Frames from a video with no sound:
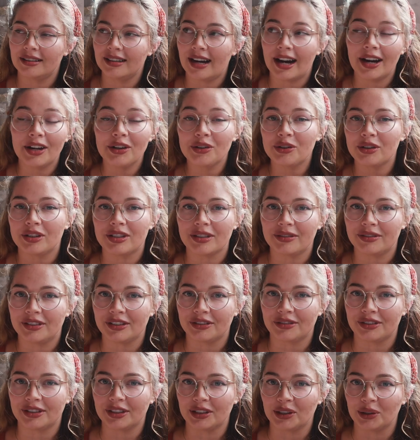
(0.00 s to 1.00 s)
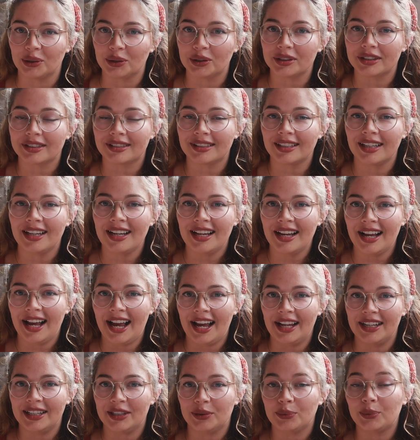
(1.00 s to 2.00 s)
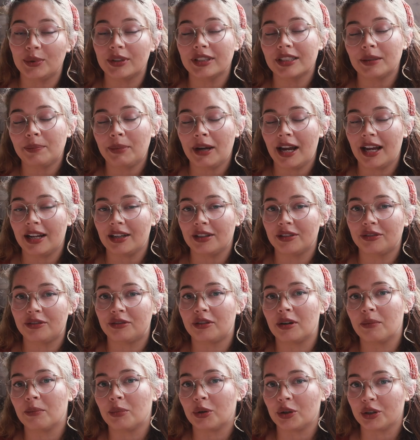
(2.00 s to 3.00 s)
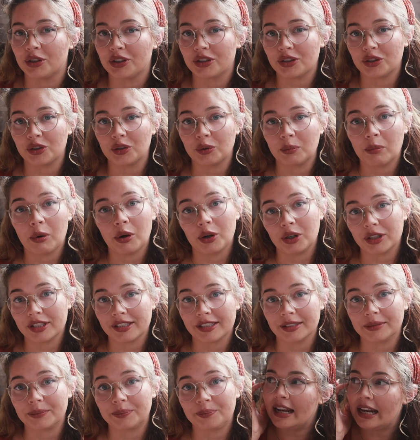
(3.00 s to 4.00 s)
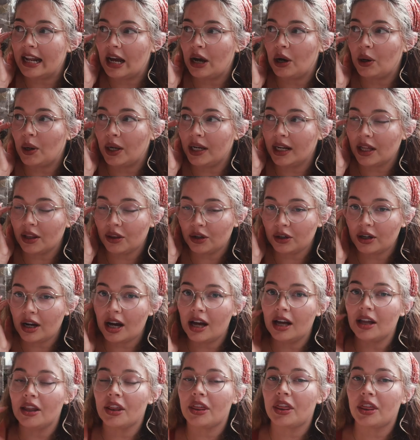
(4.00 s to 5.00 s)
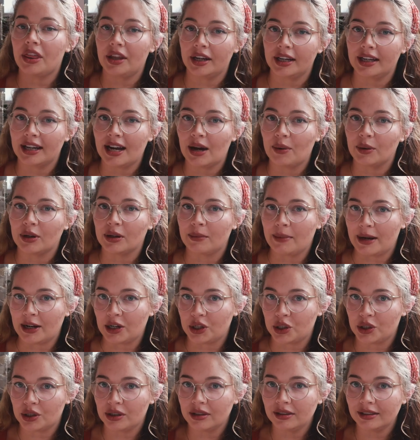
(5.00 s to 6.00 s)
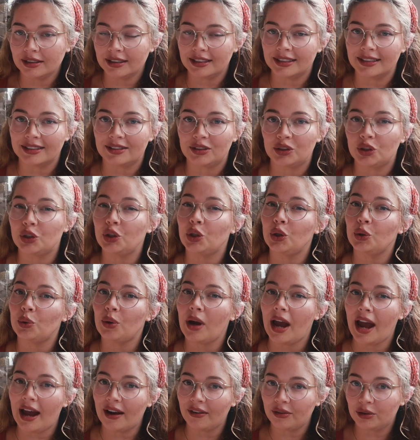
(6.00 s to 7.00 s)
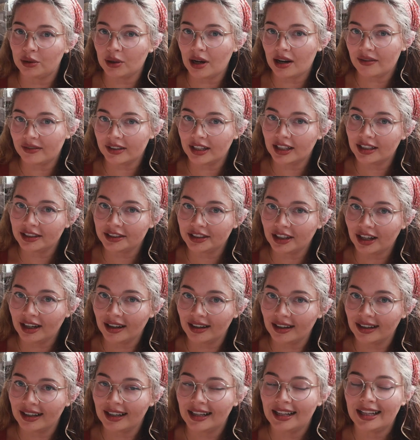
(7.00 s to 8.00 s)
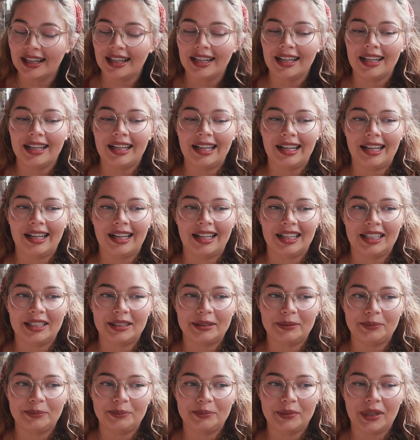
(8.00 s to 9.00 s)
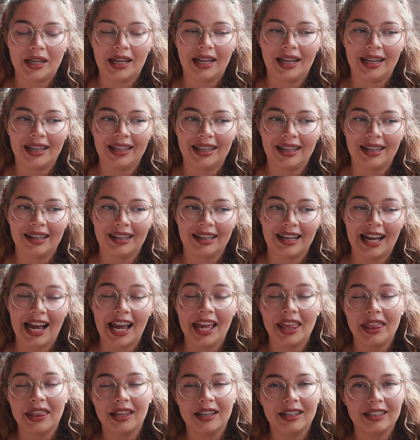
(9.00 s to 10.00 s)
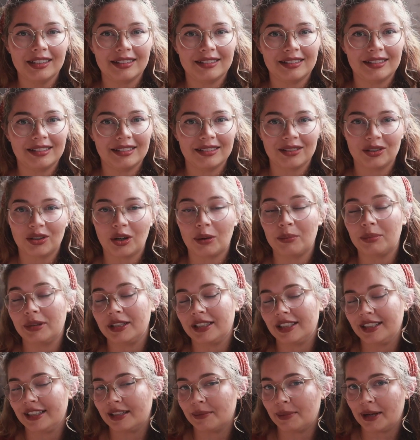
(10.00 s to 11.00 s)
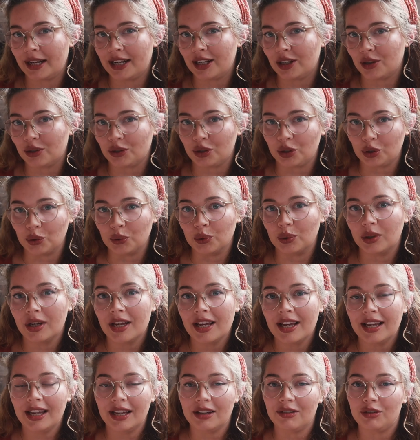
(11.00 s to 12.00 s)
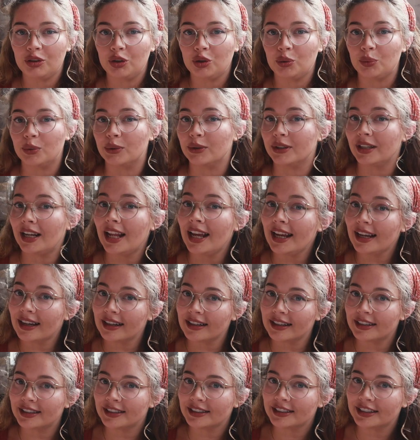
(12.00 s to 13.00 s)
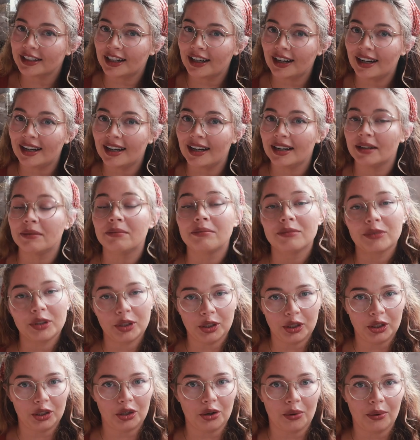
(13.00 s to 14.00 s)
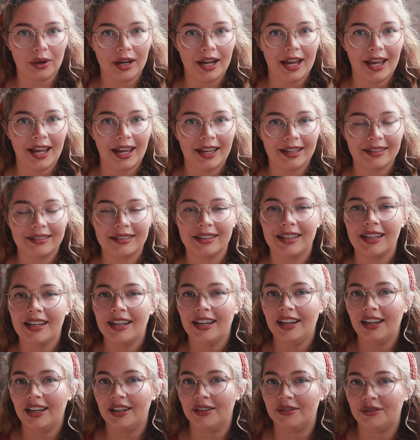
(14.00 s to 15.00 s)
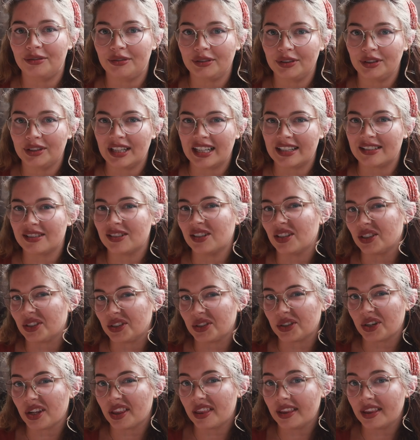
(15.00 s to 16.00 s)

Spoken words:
hundreds of different looks and it will depend from person to person. Now, another thing I want to mention is, do you have to have an altar? I think it's completely depending on you. If you would like an altar, go ahead. If that's not your